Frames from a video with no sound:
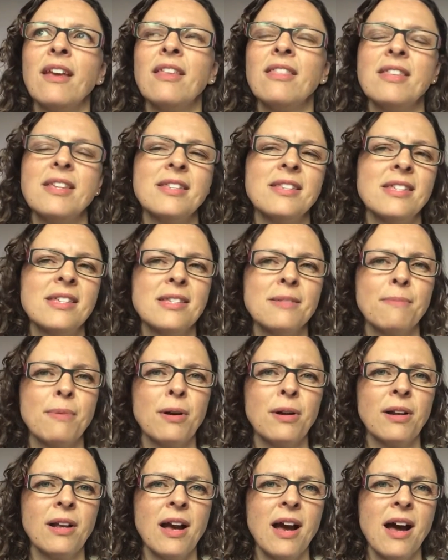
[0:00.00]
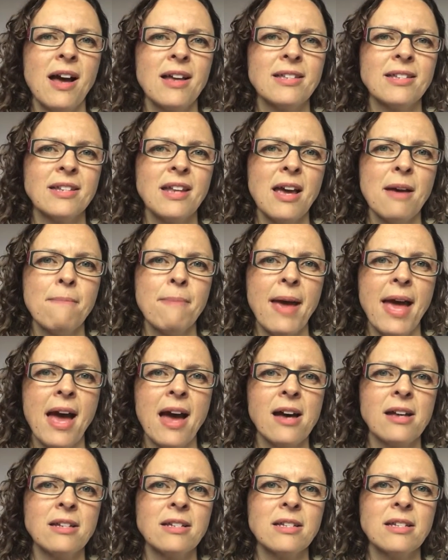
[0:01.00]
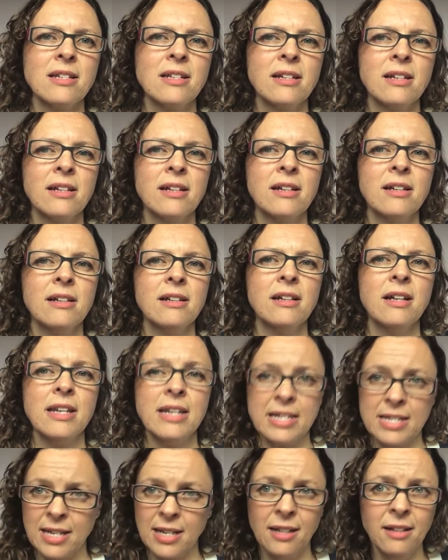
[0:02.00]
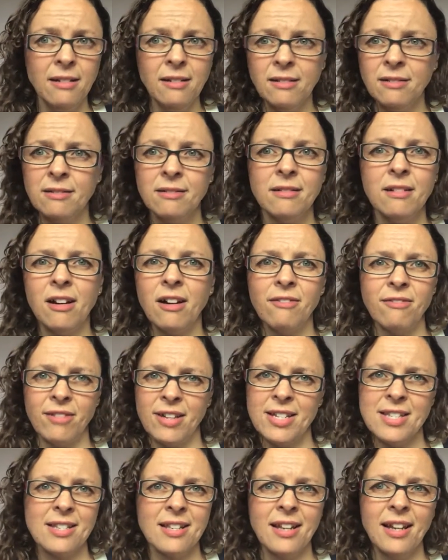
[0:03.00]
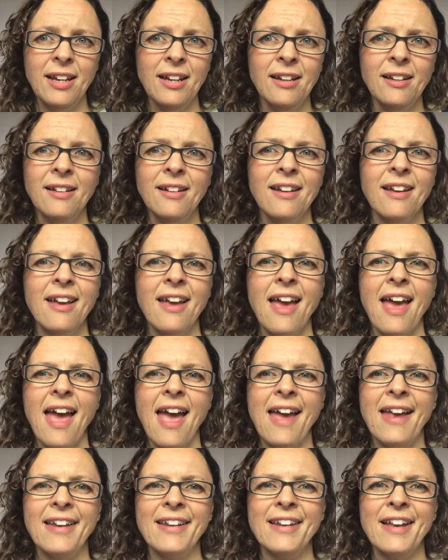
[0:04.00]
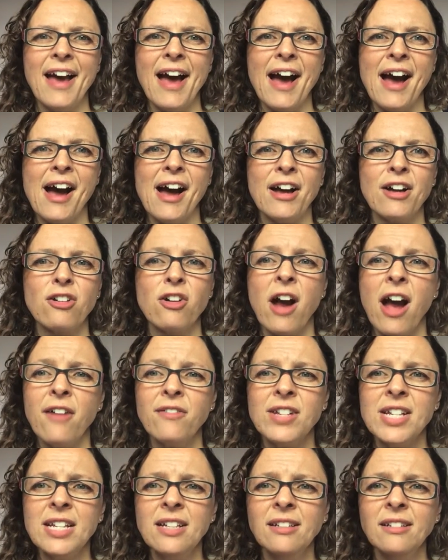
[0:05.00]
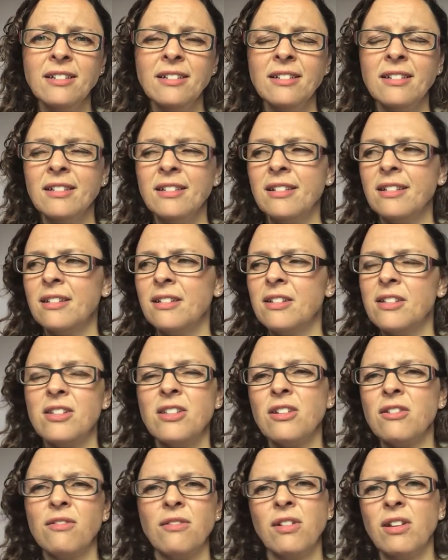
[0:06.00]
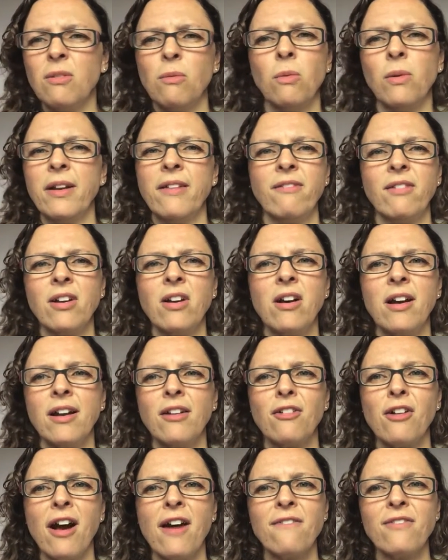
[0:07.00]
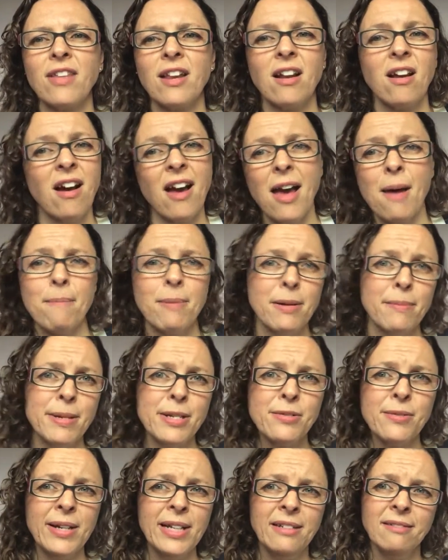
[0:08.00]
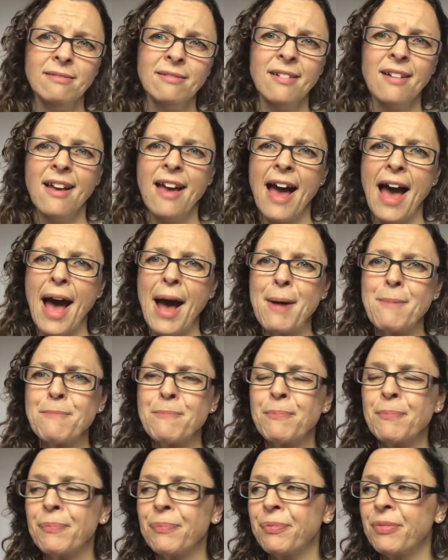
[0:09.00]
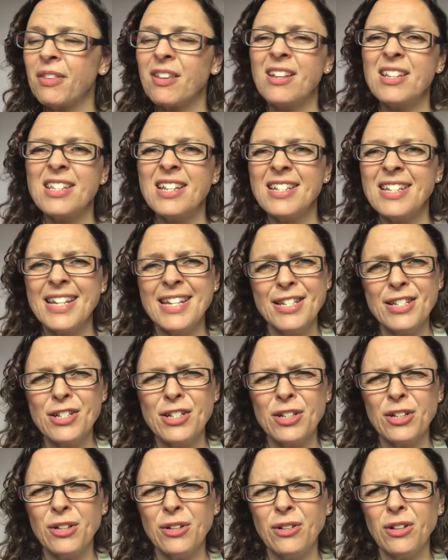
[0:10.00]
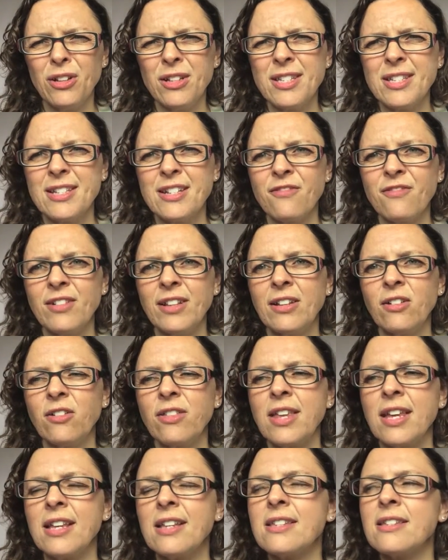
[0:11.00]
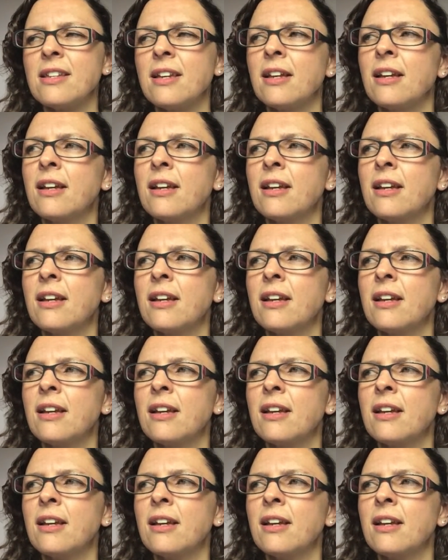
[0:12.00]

This is a podcast about knitting, obviously, and crafting, sort of, whatever kind of craft that I happen to be doing. Because I tend to do lots of different little things.